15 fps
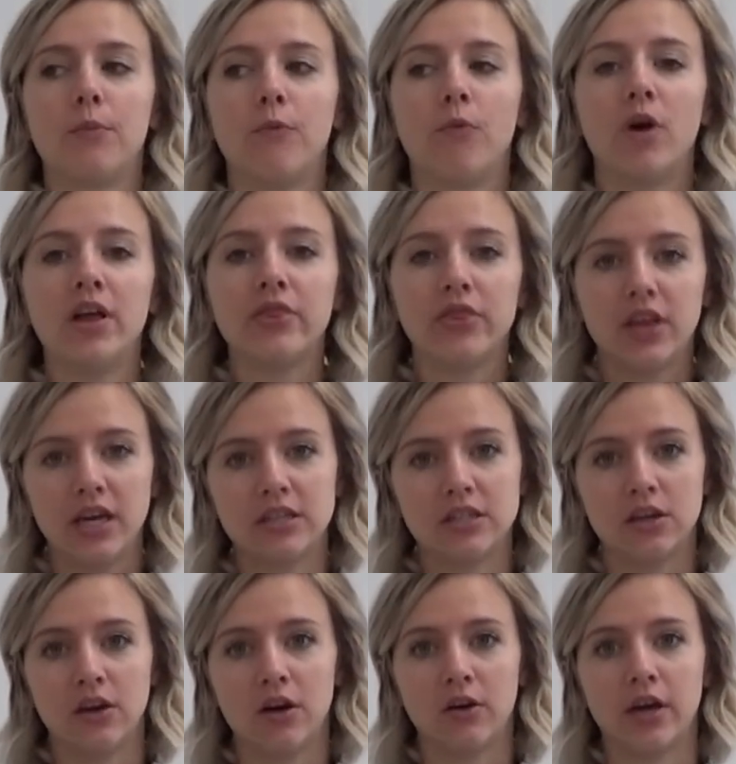One thing
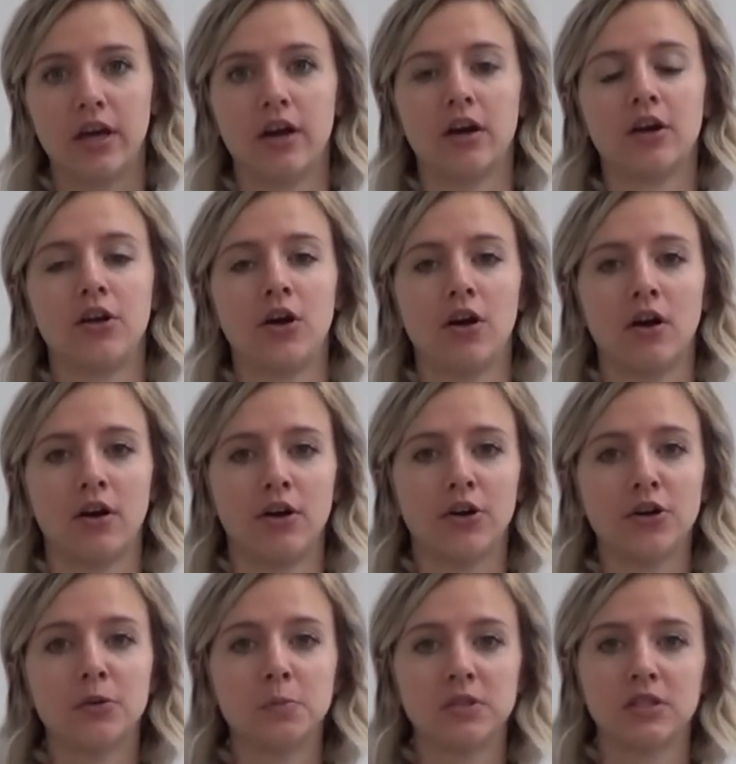to note here, your
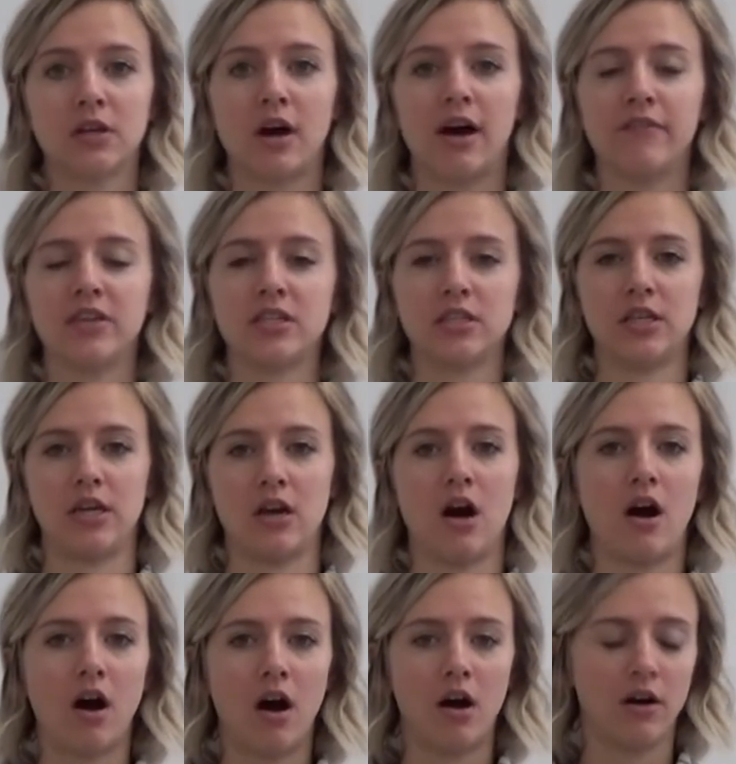groups, obviously
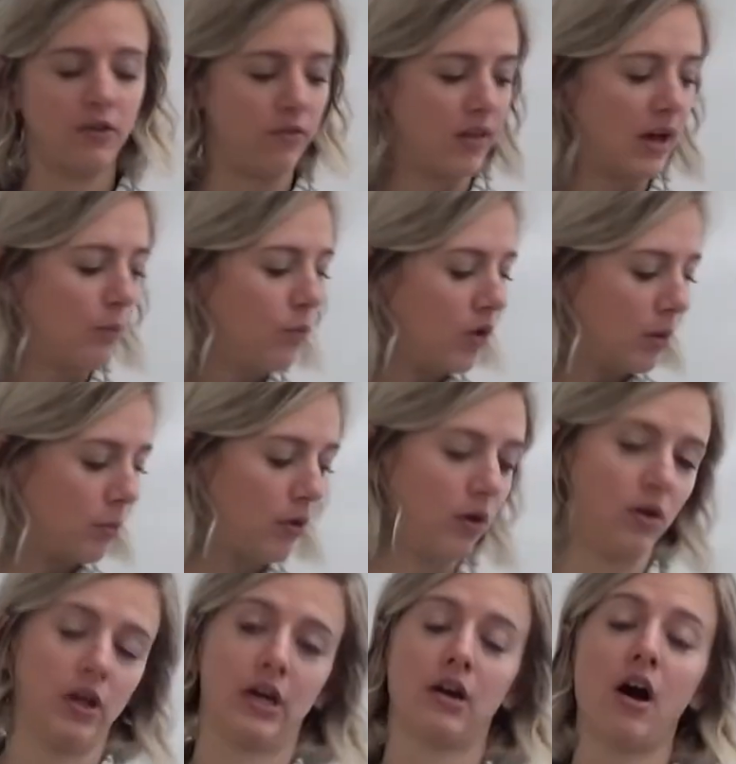not all of them will
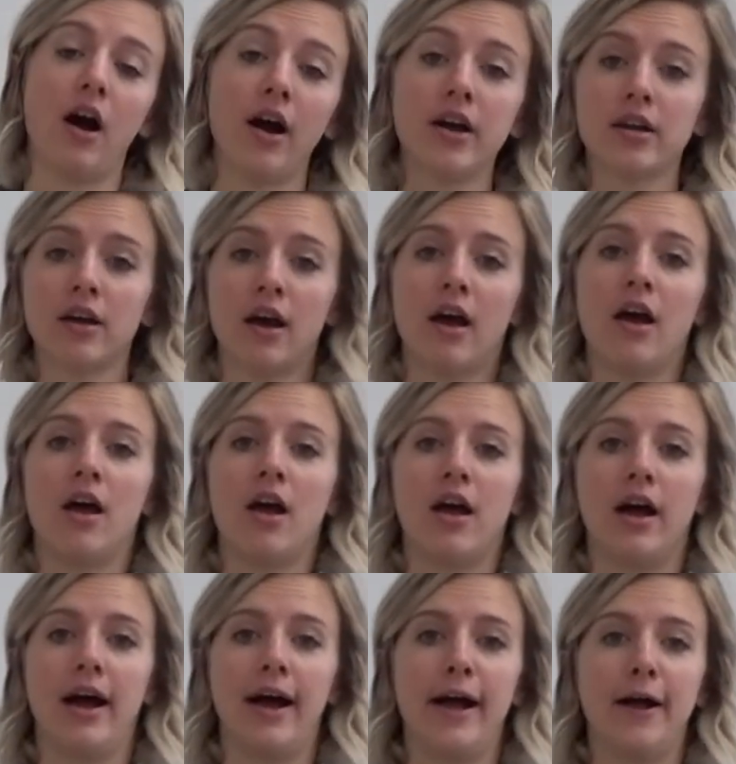pull a card,
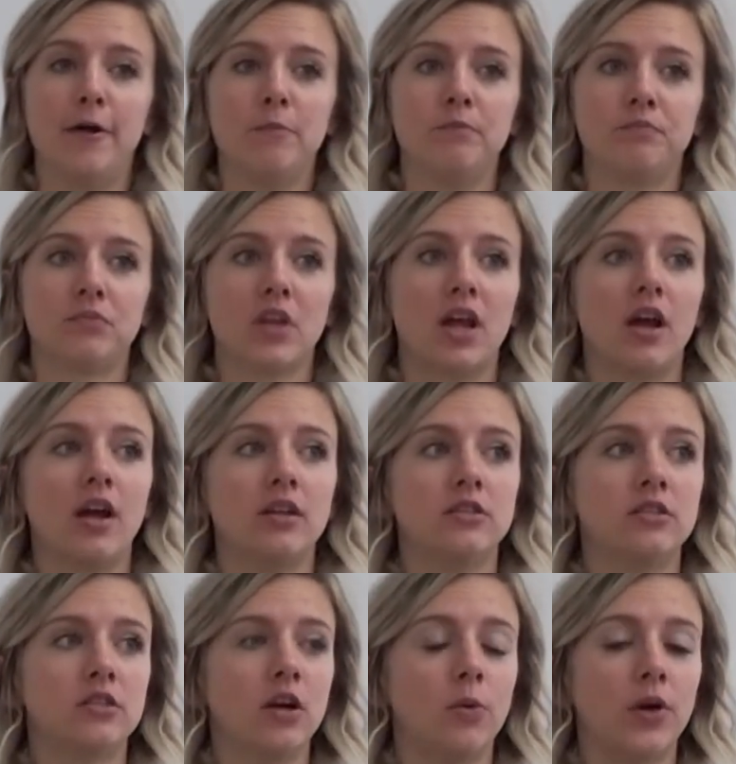
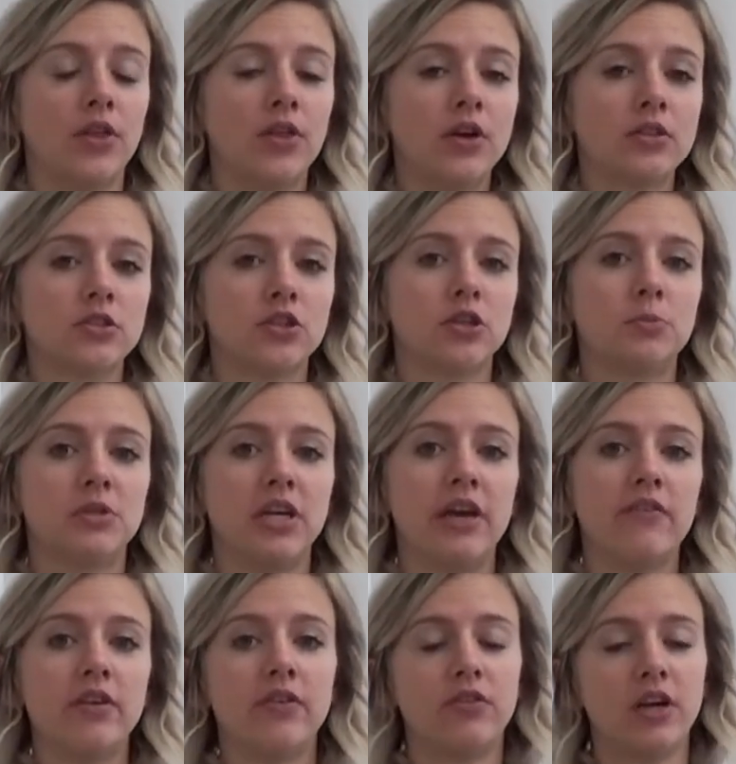and so with those groups,
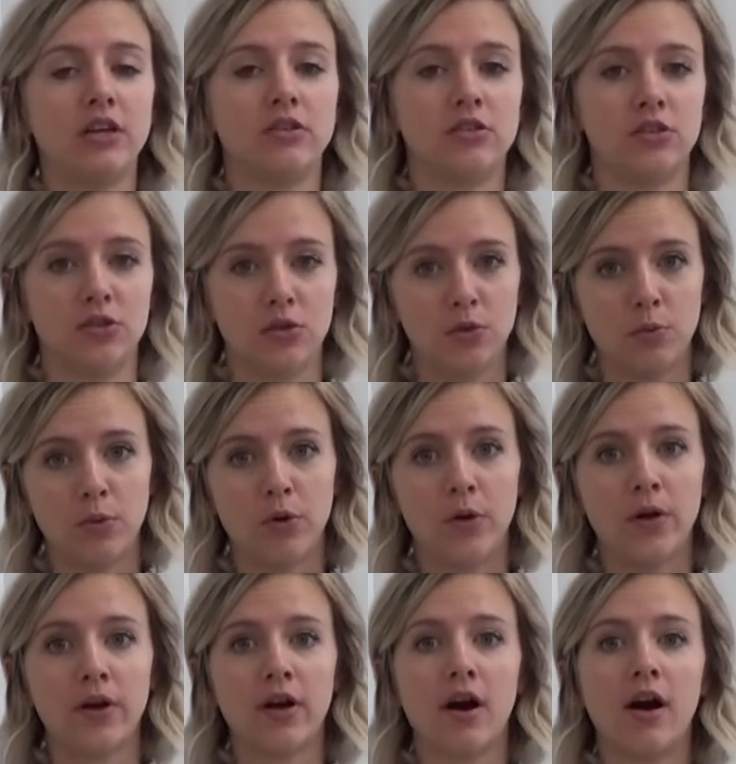even if they do
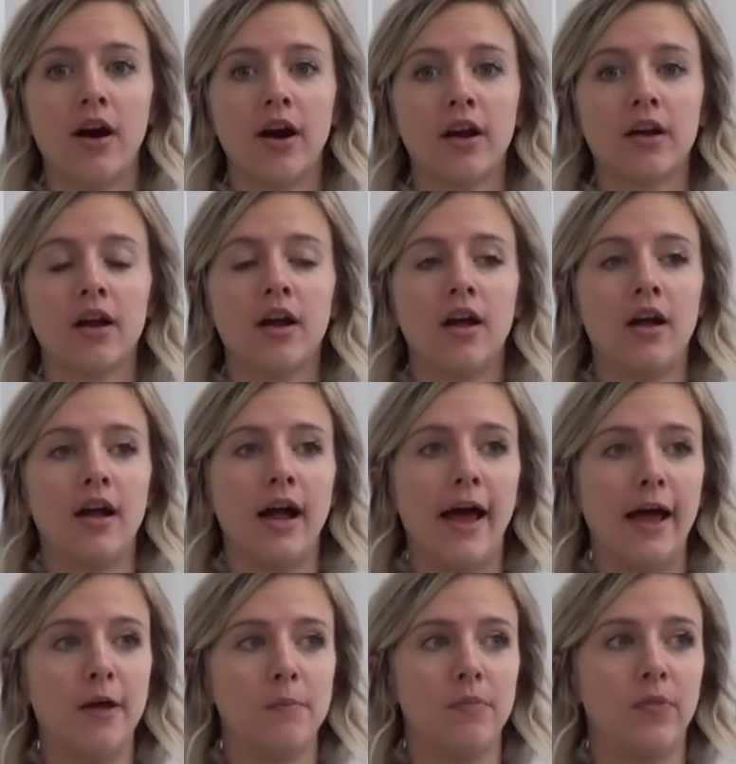pull a card,
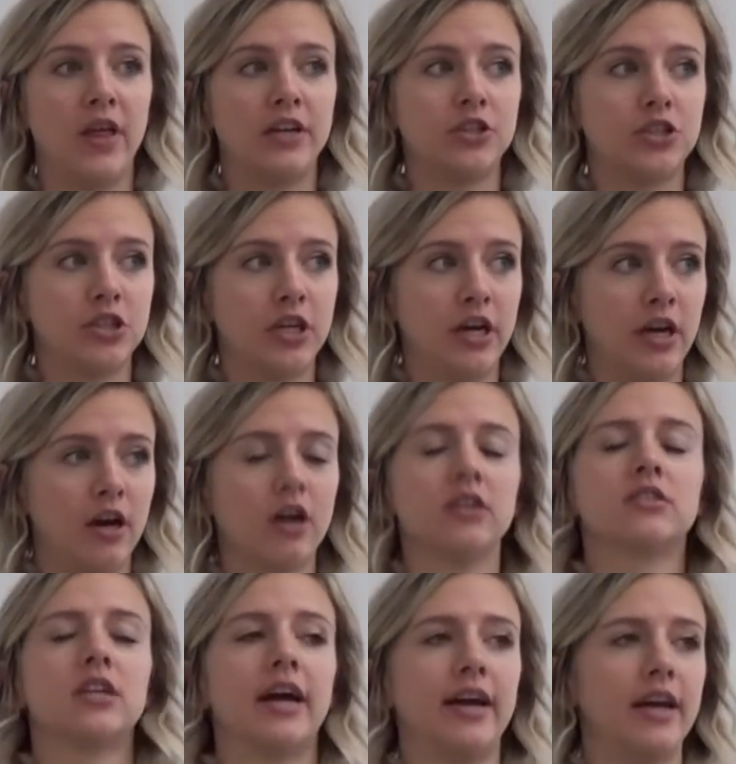
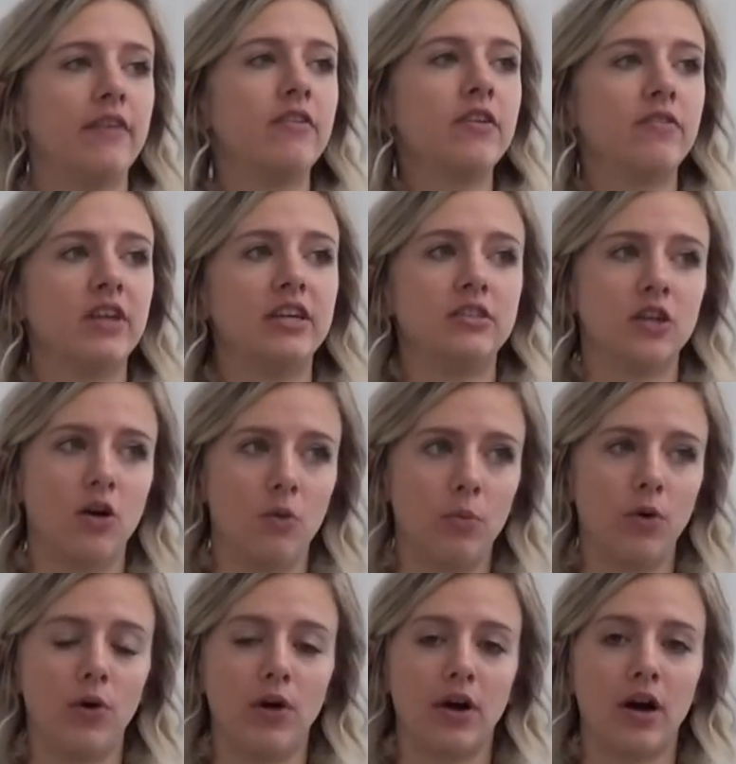even if they don't
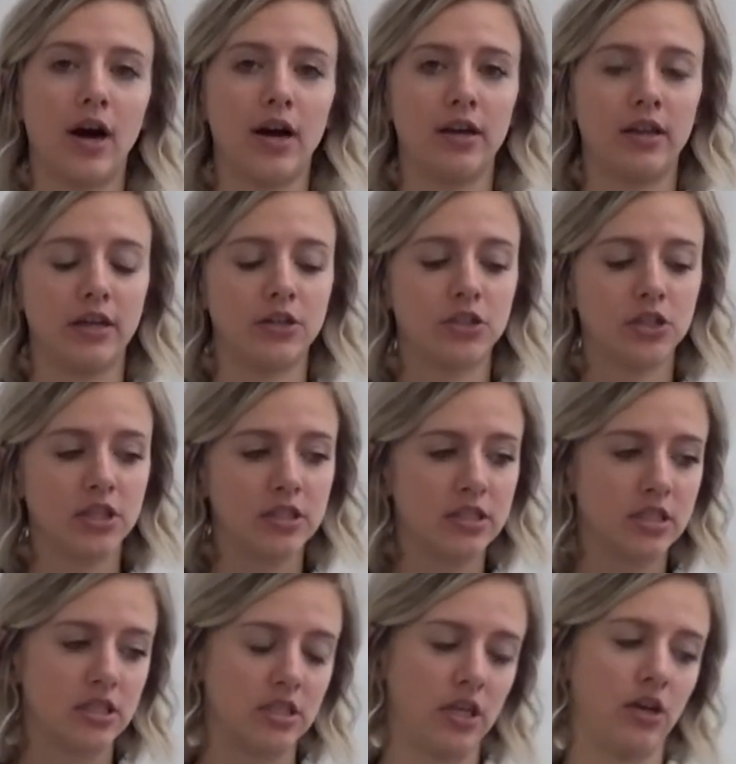pull a card, they should
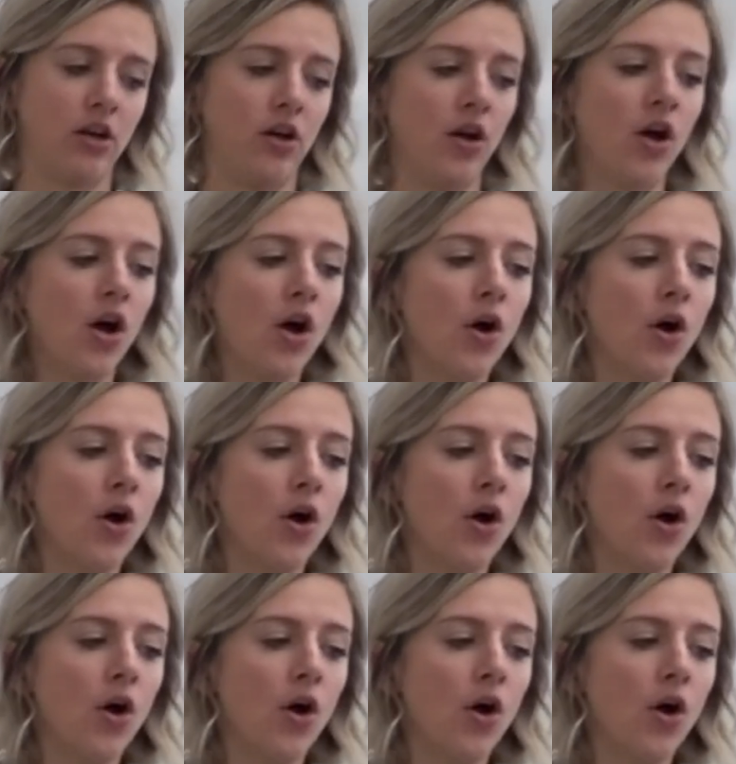still